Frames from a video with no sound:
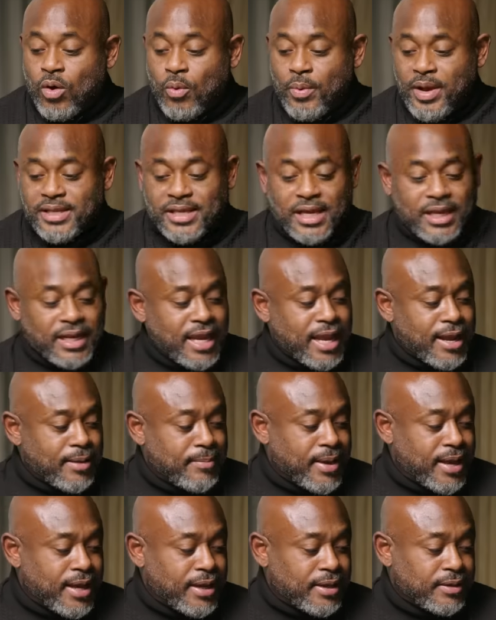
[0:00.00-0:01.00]
What we did
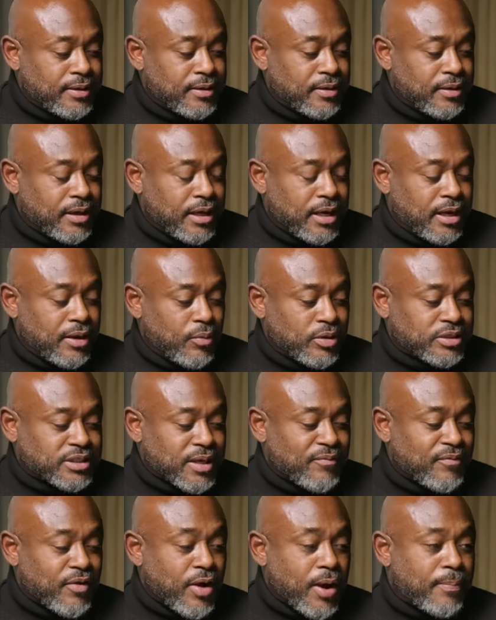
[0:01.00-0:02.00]
here, man, uh,
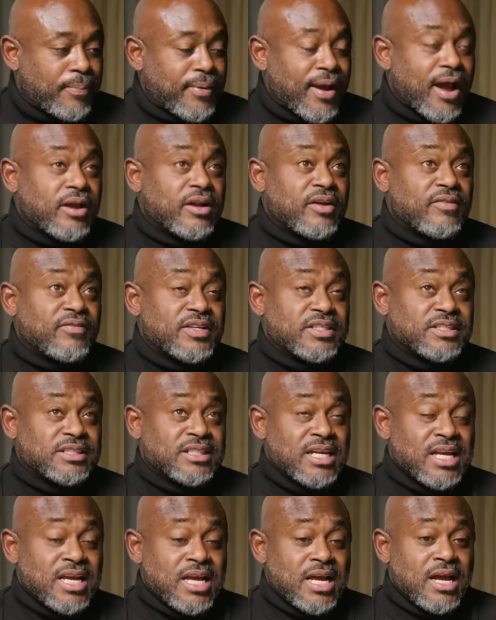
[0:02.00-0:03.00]
which I'm very proud of
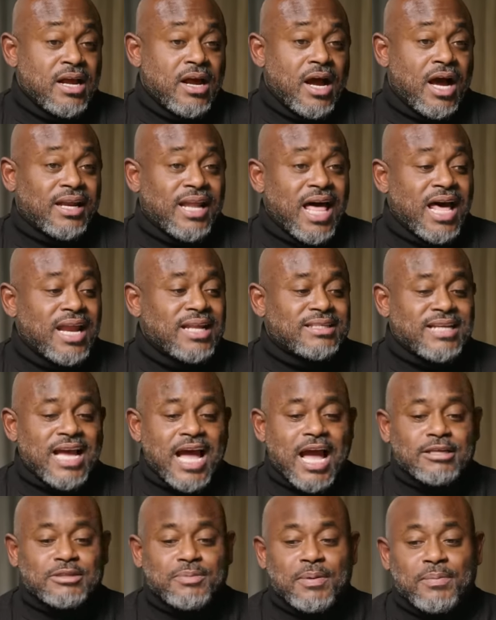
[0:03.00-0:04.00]
is a lot of
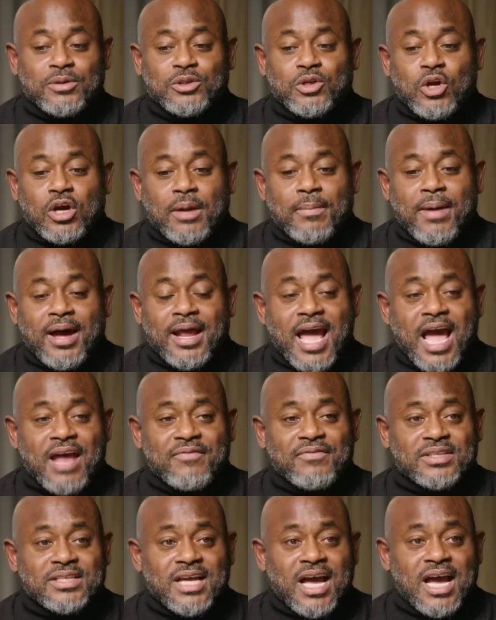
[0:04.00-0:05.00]
times people talk about
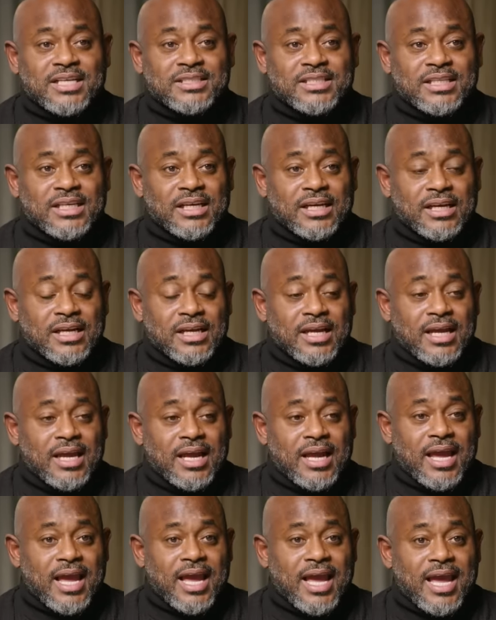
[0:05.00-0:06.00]
advertising
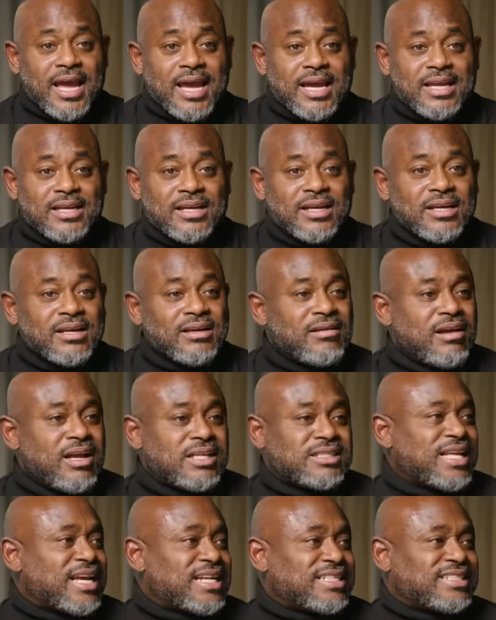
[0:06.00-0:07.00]
and
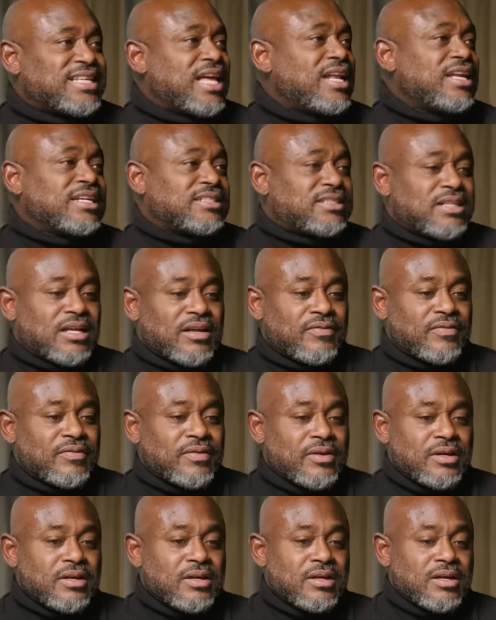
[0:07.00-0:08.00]
it's like selling stuff.
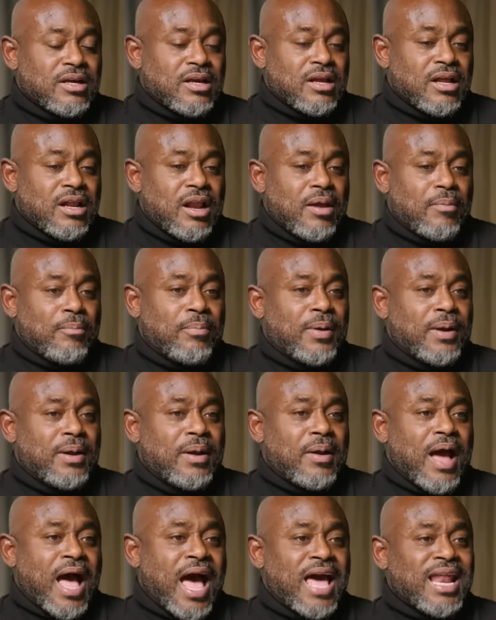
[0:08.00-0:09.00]
Right.
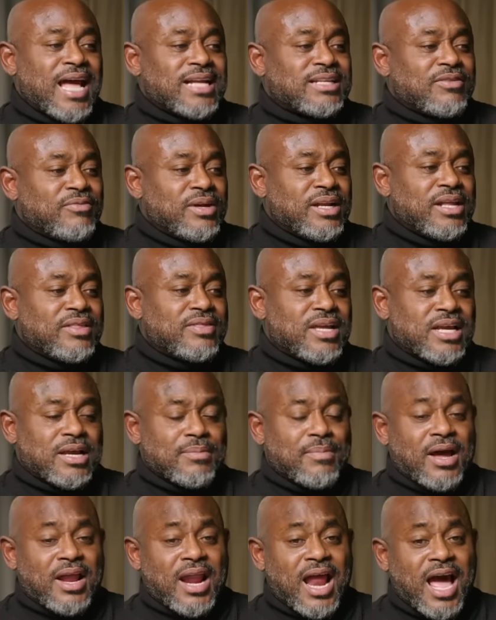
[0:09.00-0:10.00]
But I like to really
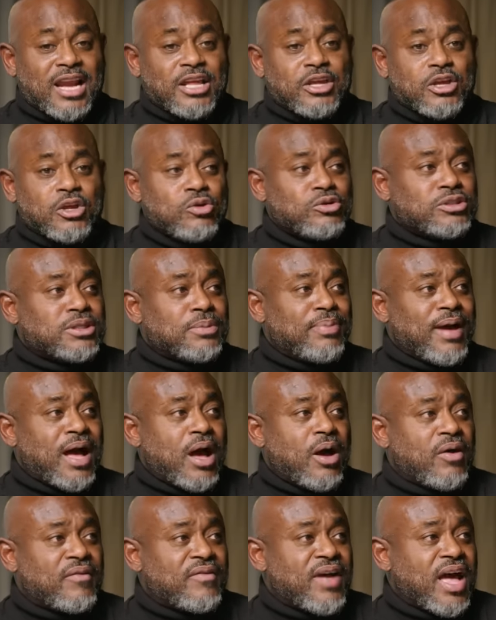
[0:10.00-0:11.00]
think about how do you use the
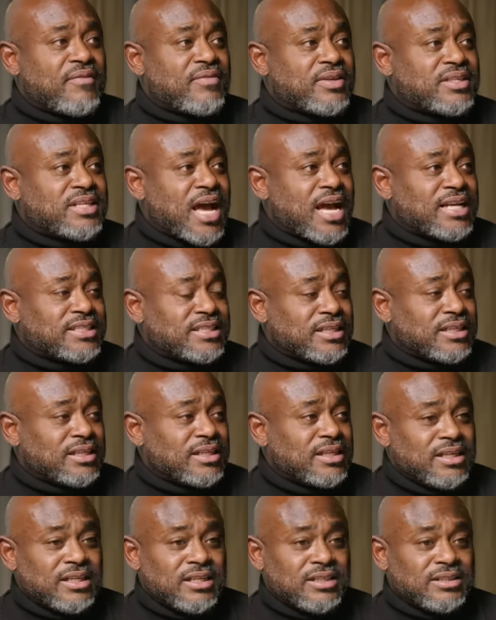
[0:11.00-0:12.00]
power of
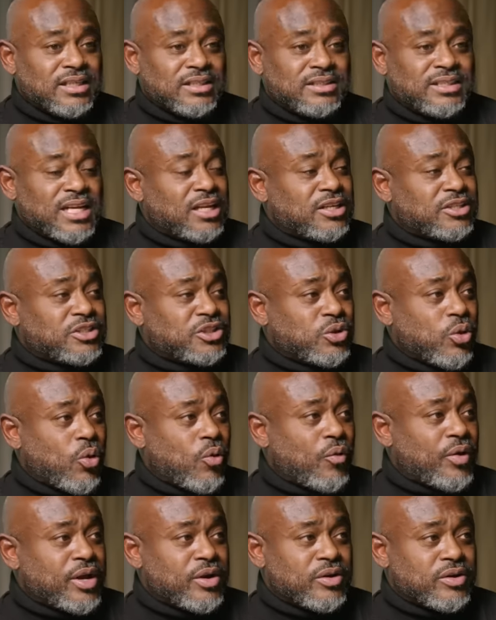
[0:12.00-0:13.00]
advertising to tell a
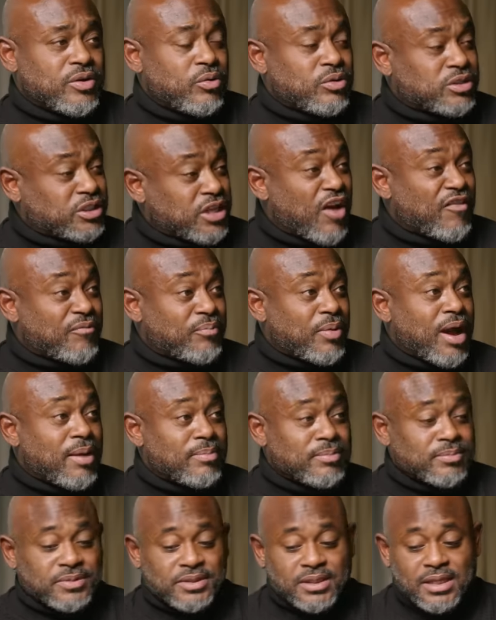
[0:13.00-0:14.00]
story or, or solve
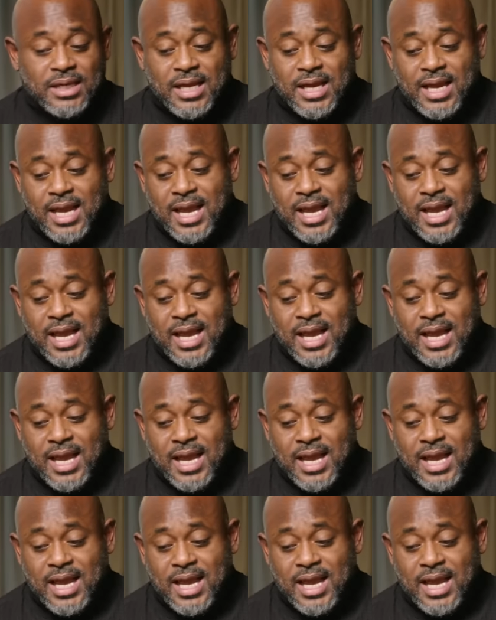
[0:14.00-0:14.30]
problems.